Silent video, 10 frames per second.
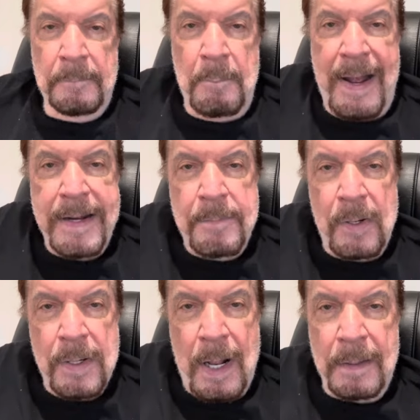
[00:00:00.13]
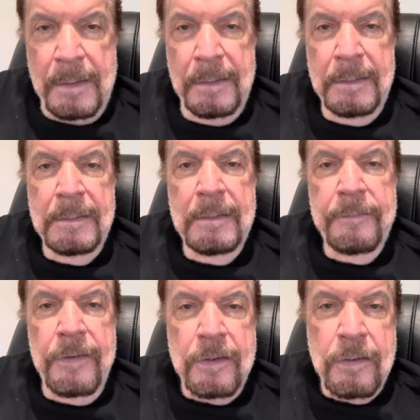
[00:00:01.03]
Mike Murdock,
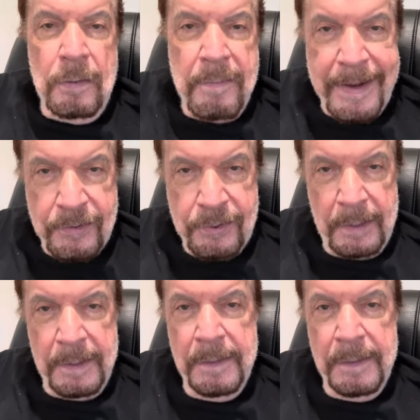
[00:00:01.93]
the correction,